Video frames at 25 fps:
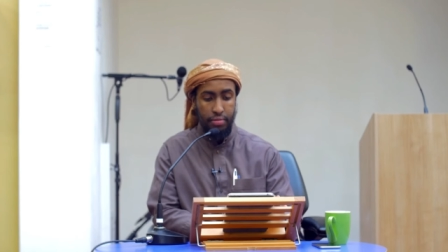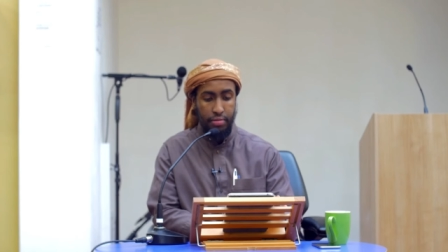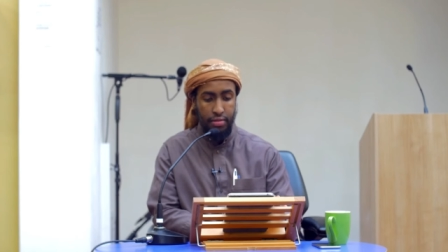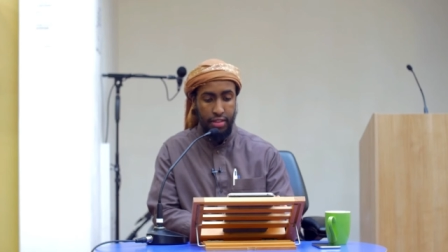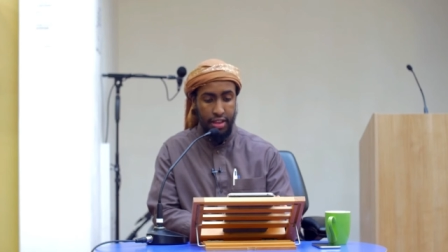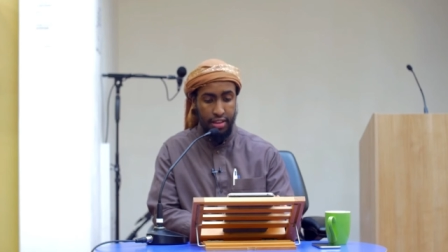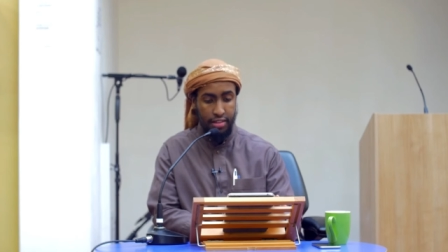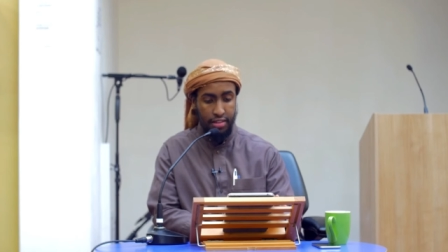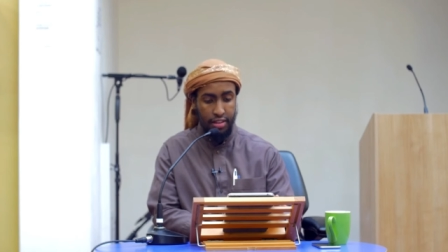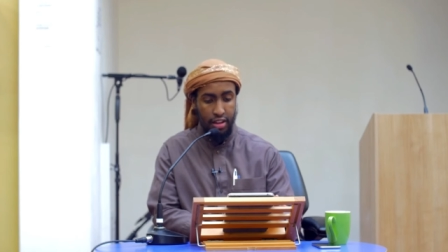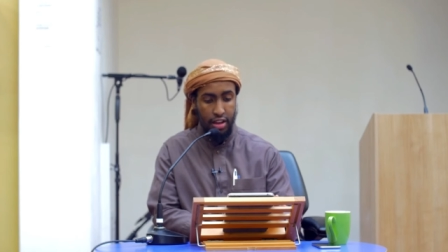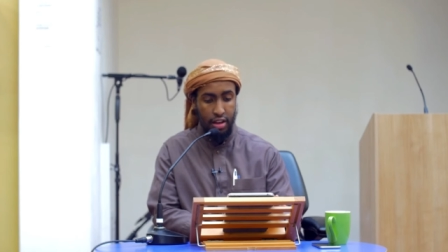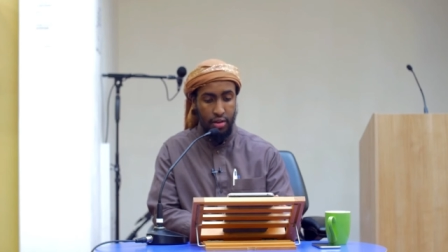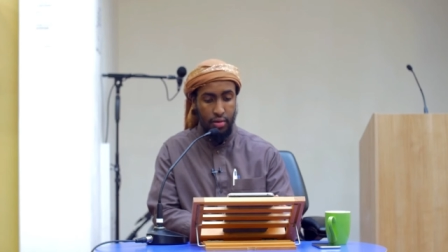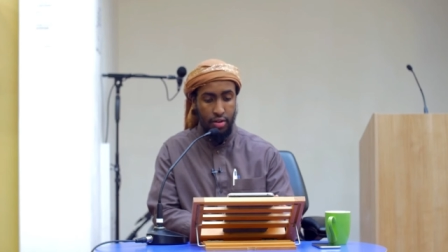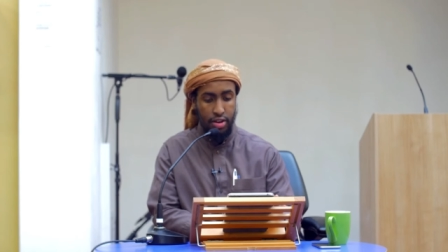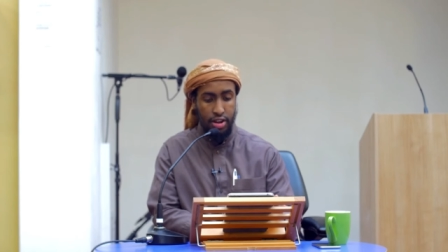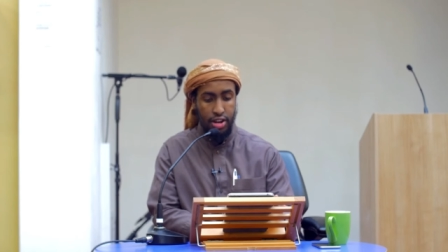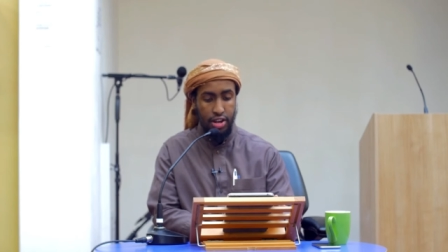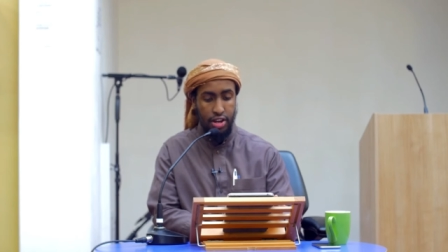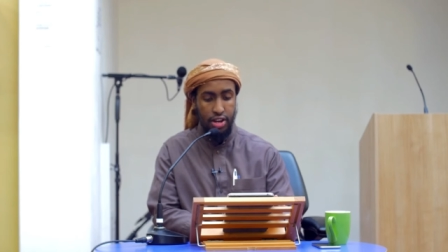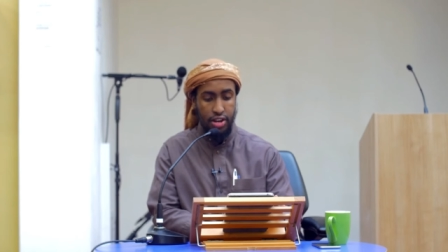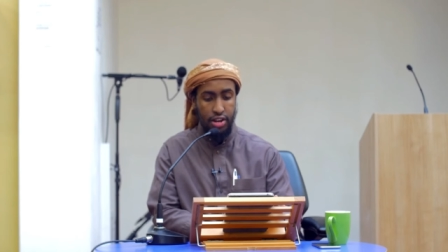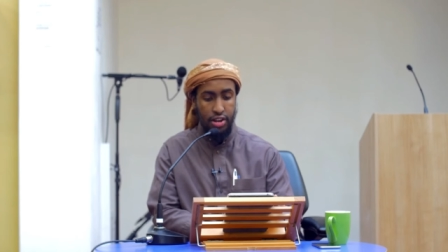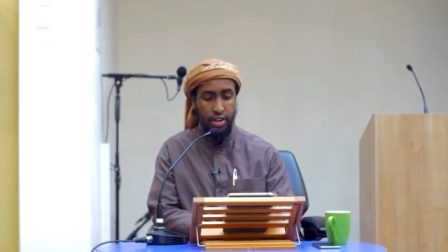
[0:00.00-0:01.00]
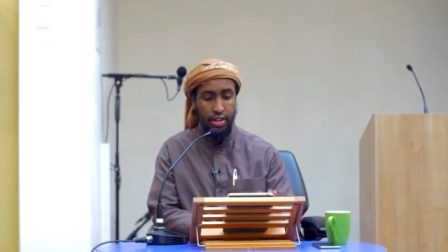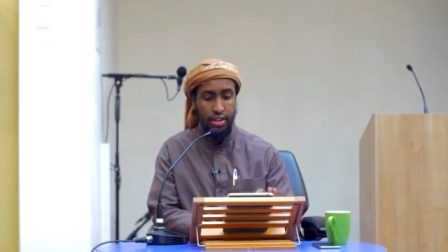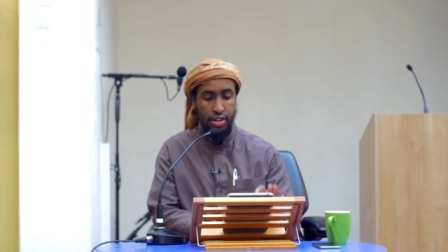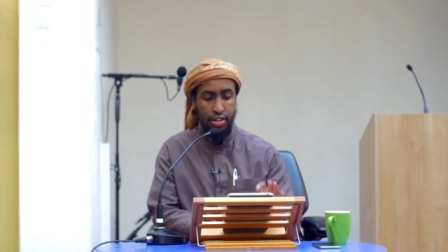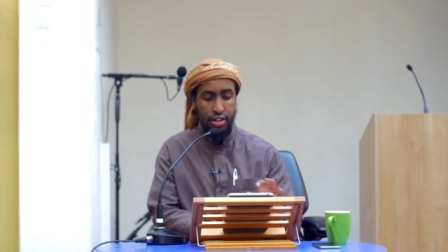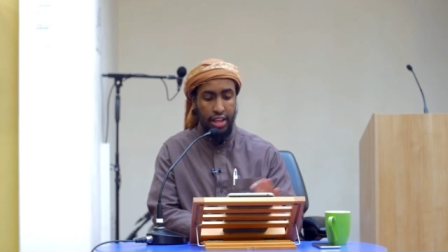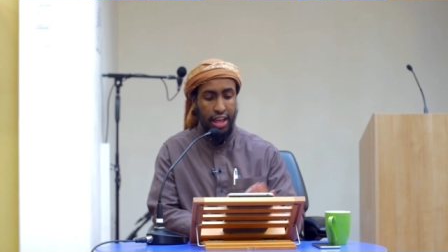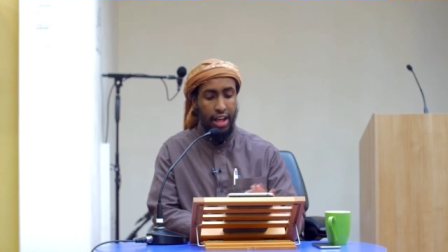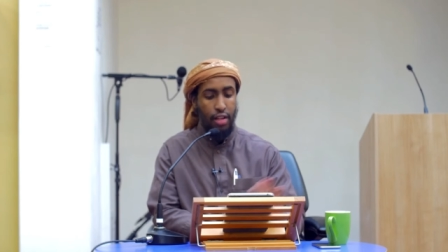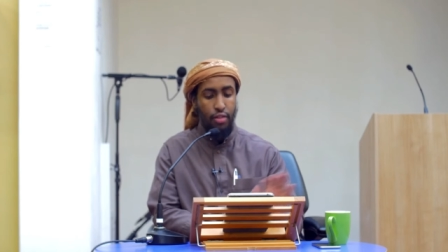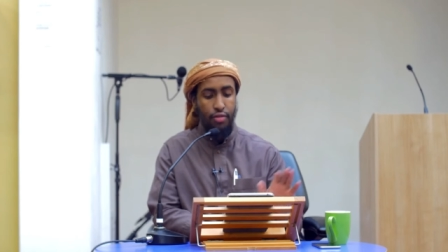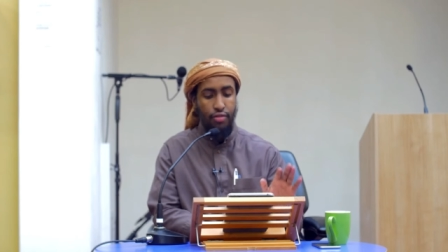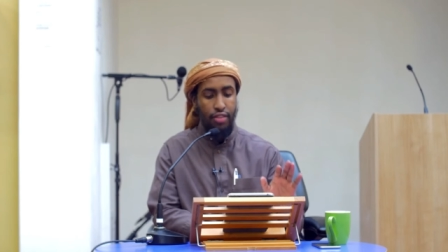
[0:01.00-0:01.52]
That's the Khawarij.
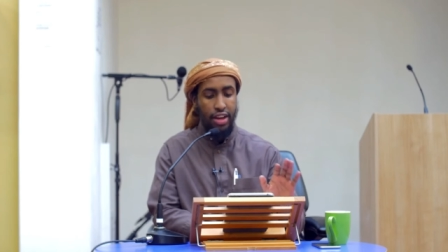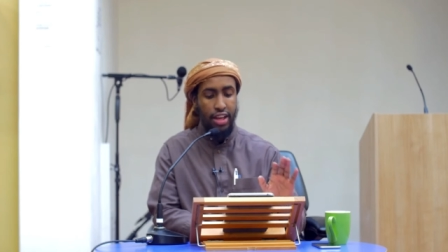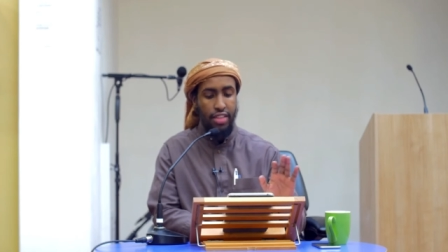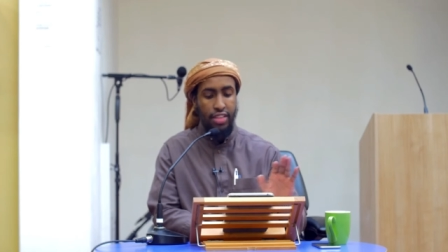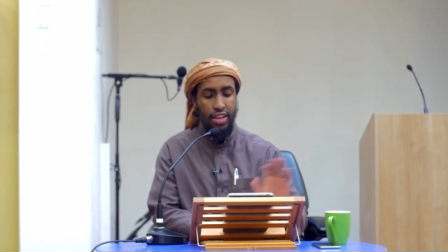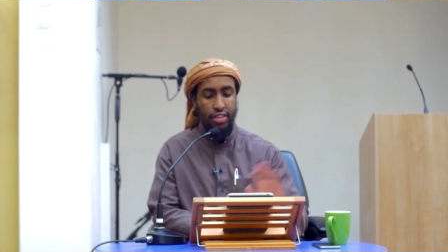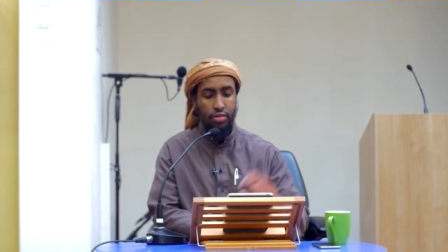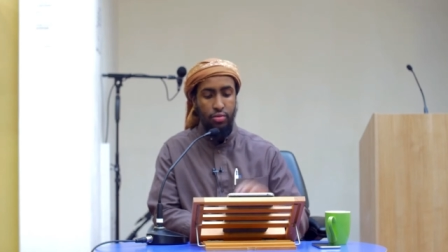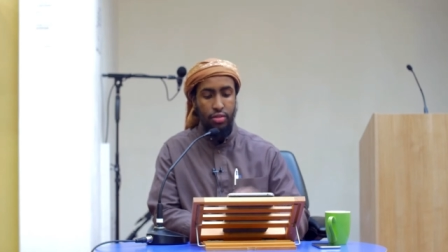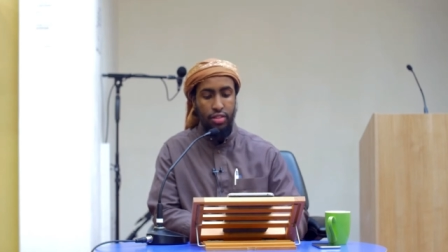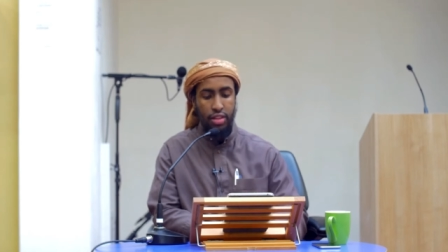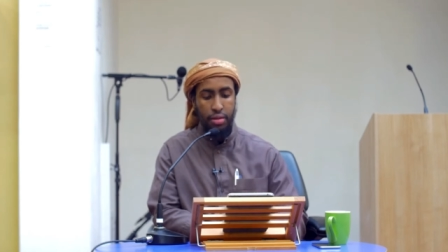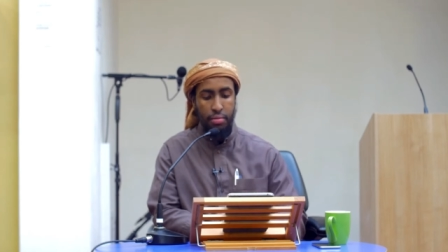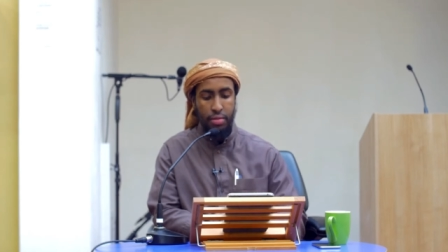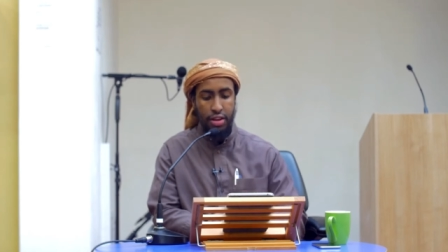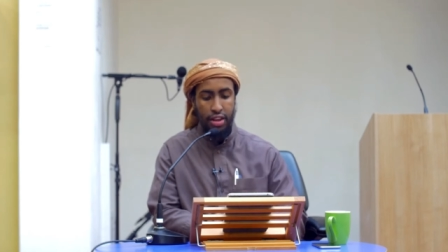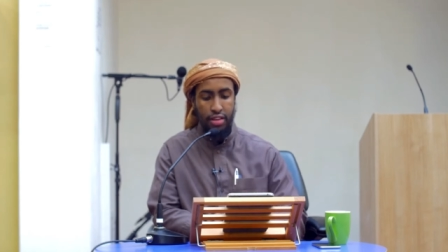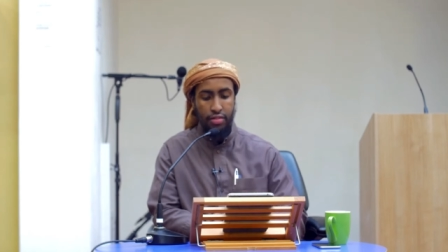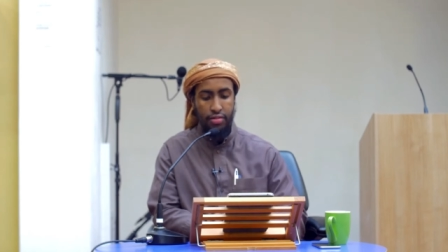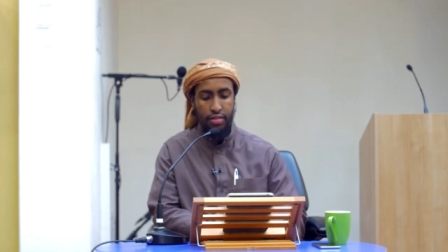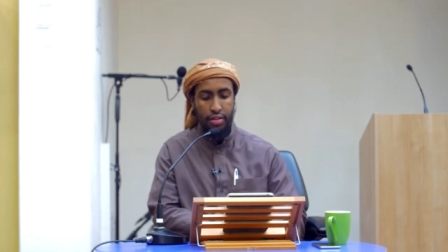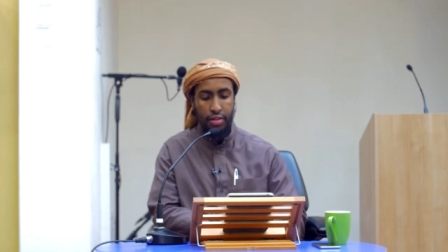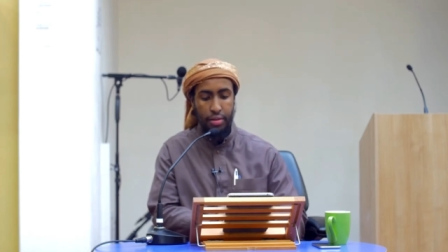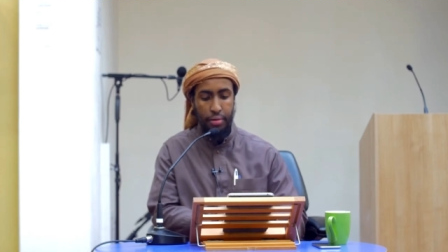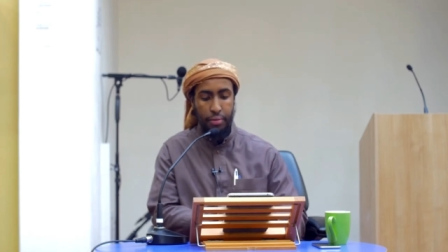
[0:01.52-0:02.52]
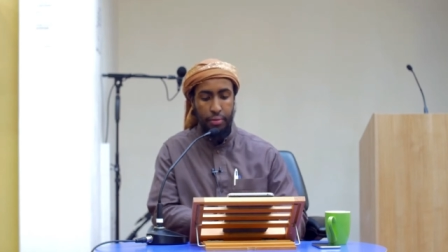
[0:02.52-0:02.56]
The hellfire, that's what they believe.